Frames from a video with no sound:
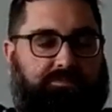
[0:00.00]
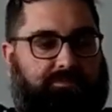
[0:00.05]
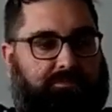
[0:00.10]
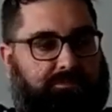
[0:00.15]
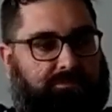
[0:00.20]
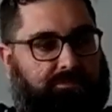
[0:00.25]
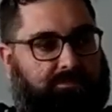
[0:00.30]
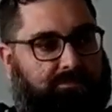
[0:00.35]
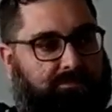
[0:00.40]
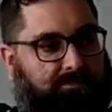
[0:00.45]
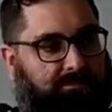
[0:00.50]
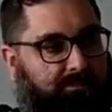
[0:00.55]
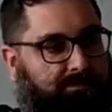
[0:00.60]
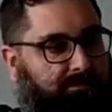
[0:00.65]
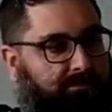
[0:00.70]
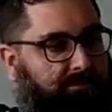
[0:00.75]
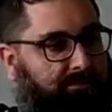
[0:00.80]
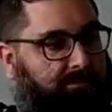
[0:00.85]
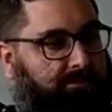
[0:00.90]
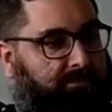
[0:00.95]

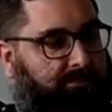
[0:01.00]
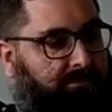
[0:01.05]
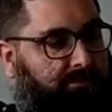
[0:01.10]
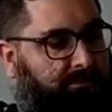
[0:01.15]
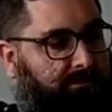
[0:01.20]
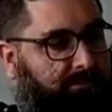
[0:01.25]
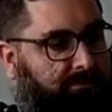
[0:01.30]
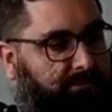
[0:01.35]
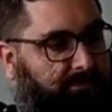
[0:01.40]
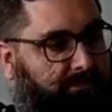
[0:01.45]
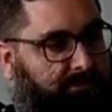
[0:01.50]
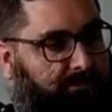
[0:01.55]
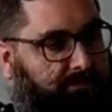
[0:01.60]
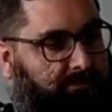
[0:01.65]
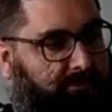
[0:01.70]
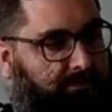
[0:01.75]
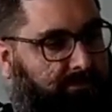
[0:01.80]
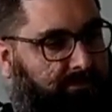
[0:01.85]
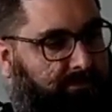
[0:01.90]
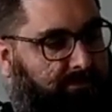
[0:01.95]

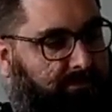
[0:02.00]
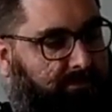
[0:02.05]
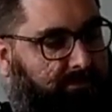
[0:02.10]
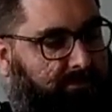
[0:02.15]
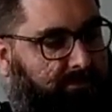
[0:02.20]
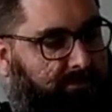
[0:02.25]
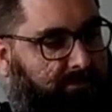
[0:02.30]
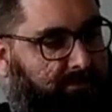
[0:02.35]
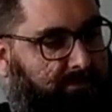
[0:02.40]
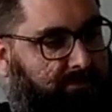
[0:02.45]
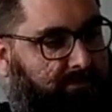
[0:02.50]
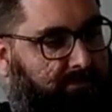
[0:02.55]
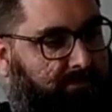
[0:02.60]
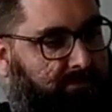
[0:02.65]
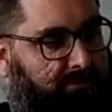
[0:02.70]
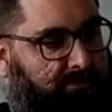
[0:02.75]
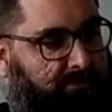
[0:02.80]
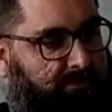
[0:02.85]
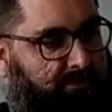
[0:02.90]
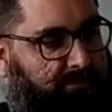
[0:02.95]

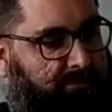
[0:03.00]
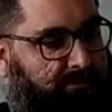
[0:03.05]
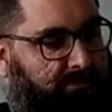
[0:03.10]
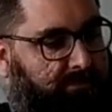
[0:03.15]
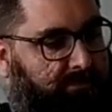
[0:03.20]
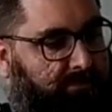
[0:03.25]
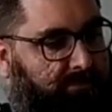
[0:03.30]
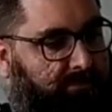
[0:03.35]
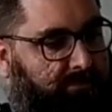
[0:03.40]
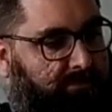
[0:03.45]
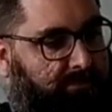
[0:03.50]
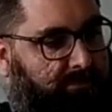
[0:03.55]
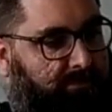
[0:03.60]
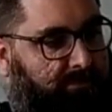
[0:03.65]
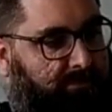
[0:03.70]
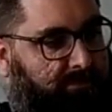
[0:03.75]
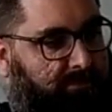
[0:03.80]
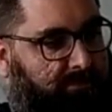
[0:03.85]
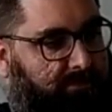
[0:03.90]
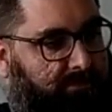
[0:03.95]

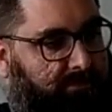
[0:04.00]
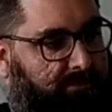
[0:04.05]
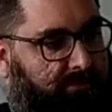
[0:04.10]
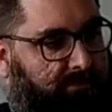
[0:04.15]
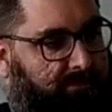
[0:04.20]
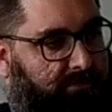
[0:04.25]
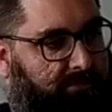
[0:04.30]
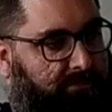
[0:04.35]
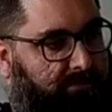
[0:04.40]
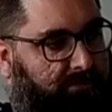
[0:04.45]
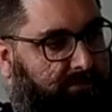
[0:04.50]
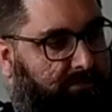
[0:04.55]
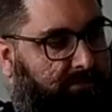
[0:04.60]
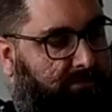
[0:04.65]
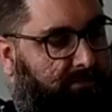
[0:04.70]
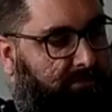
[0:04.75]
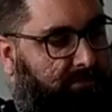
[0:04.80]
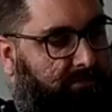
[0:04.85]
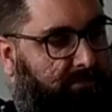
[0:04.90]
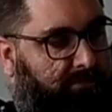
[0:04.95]

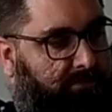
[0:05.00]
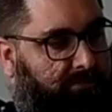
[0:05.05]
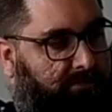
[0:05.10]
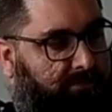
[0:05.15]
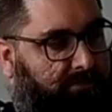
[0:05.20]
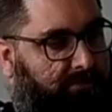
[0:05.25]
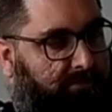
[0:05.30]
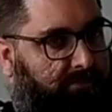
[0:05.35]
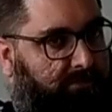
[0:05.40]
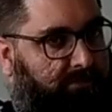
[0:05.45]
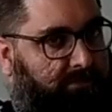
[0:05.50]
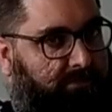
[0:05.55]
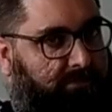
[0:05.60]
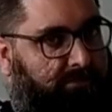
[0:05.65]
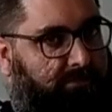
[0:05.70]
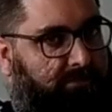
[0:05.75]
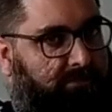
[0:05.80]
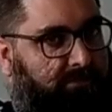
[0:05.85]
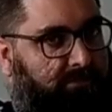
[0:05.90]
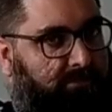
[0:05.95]

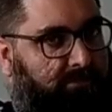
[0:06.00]
(silent)